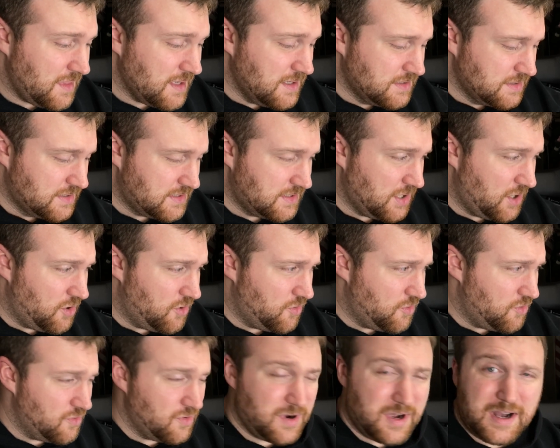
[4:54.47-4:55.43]

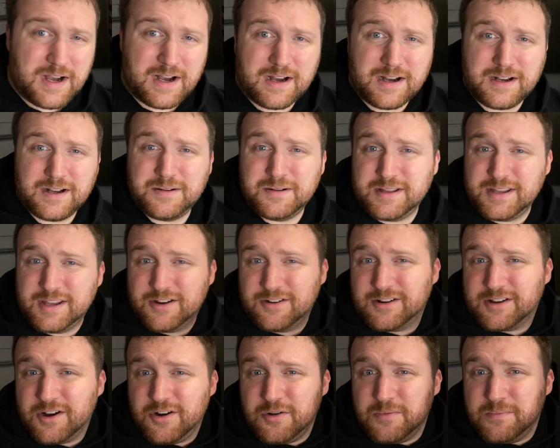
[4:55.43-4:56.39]
So, here
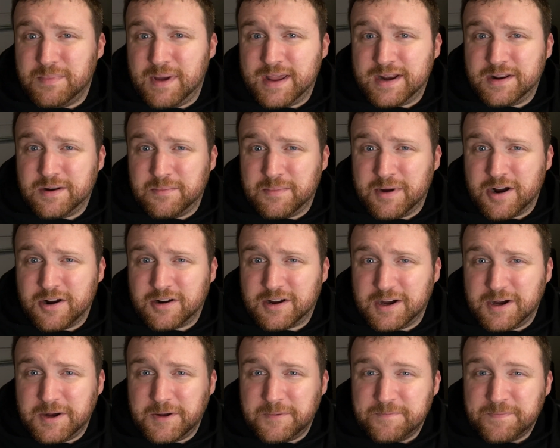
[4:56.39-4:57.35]
you go, made in
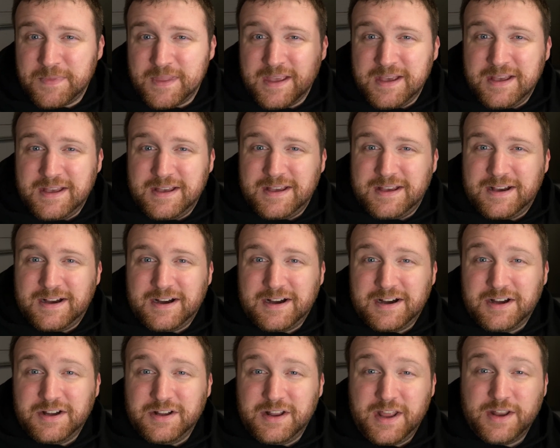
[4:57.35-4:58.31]
America.
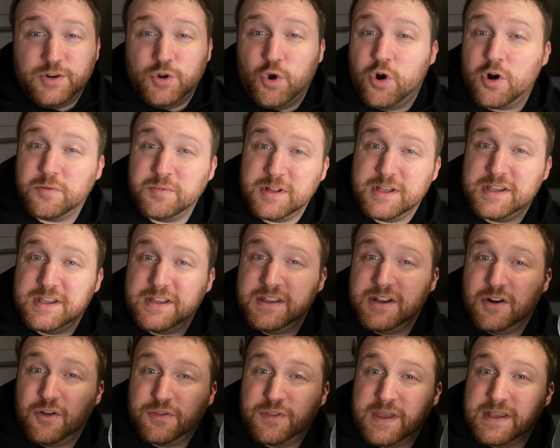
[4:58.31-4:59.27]
And normally,
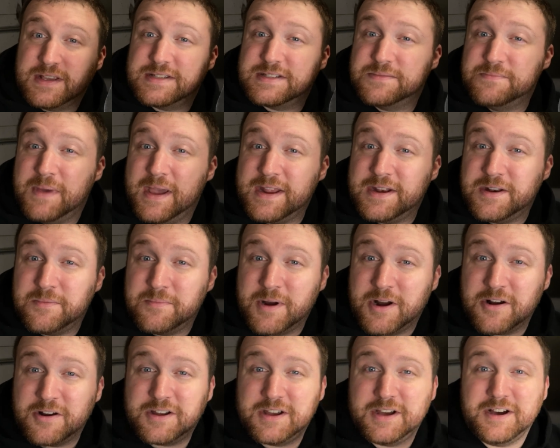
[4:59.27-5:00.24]
things made in
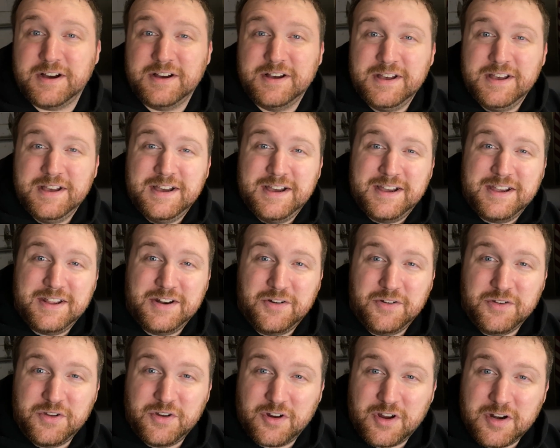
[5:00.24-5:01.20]
America,
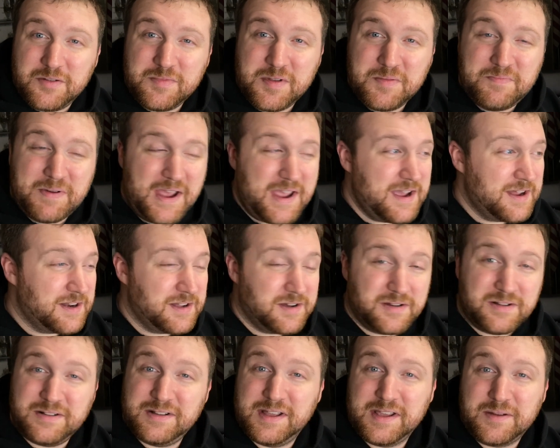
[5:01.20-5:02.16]
you're going to be paying a
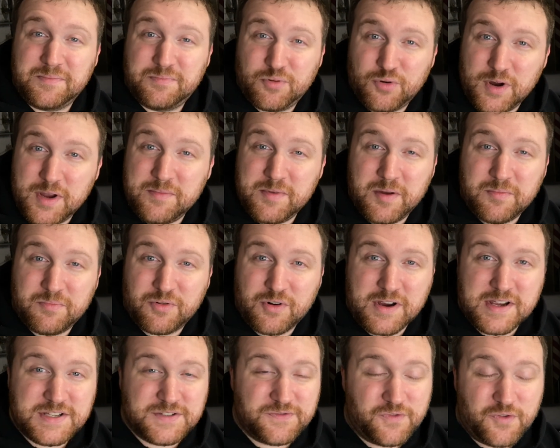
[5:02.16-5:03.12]
like premium
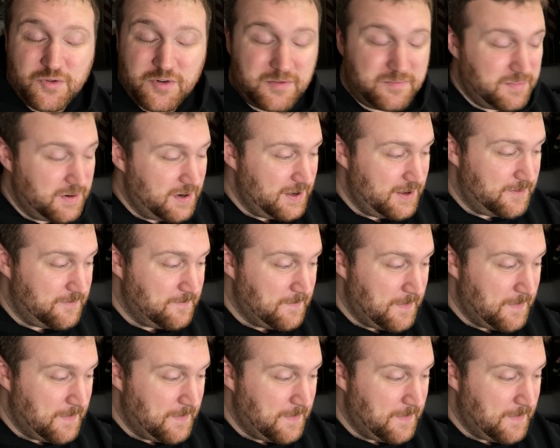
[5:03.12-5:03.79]
price for. But